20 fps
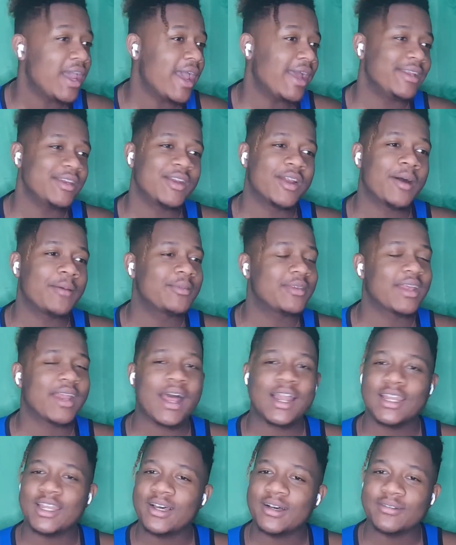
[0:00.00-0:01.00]
And you know what I'm saying?
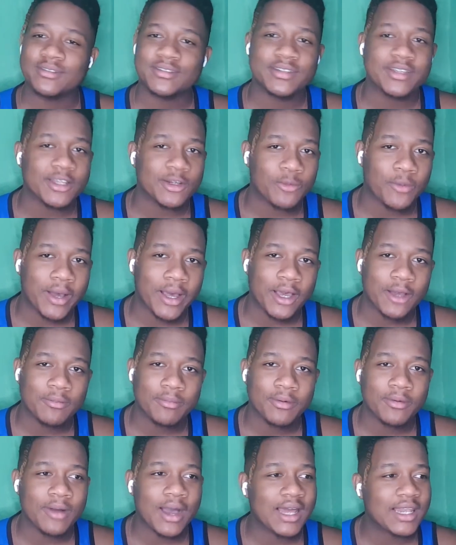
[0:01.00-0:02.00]
I love seeing wild,
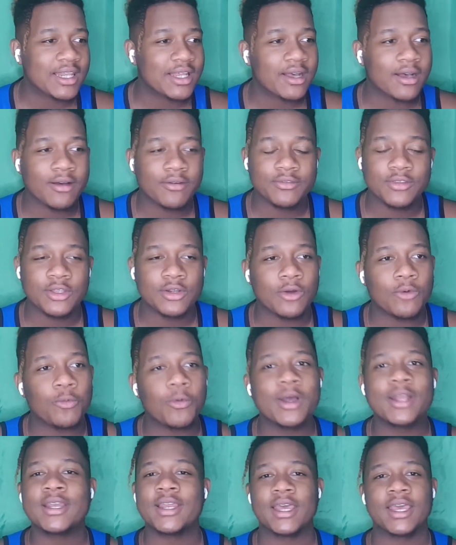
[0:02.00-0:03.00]
bro. I love, you know,
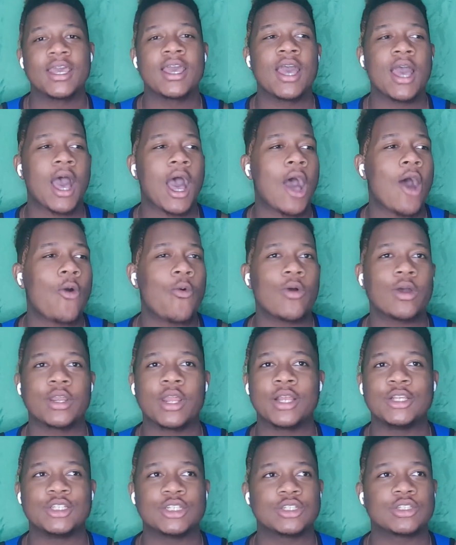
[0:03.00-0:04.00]
one day I want
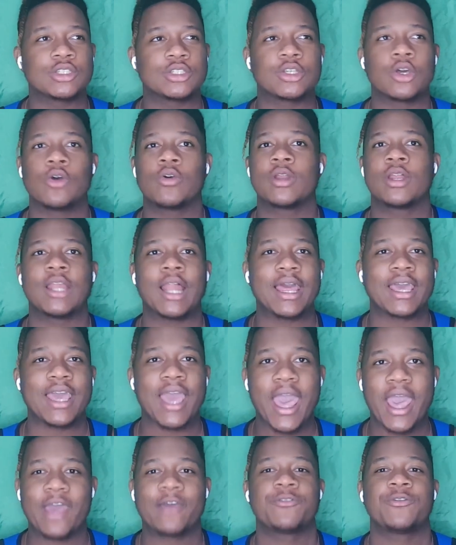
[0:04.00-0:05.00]
to just go to like
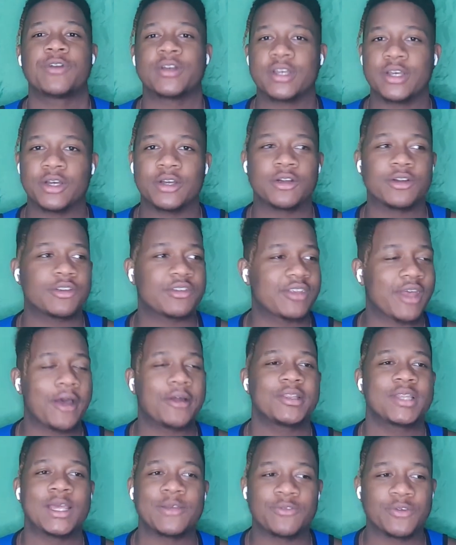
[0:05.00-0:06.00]
Africa or
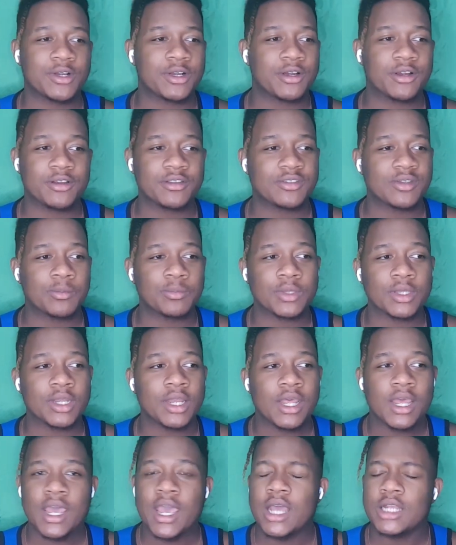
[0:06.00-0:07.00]
South Africa or something
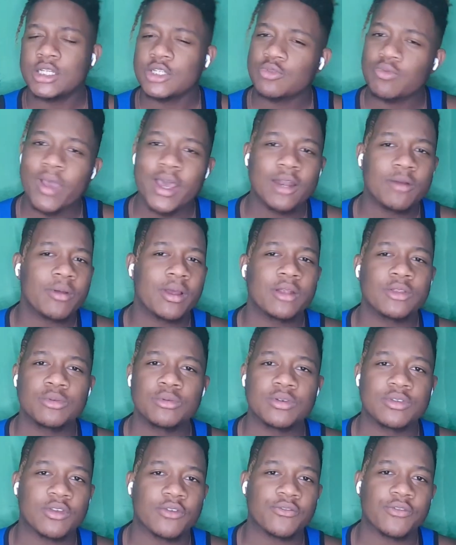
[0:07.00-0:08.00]
and just ride around through
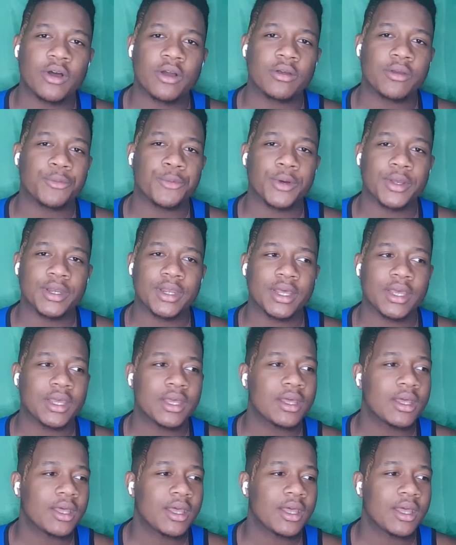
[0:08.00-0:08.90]
a safari one day.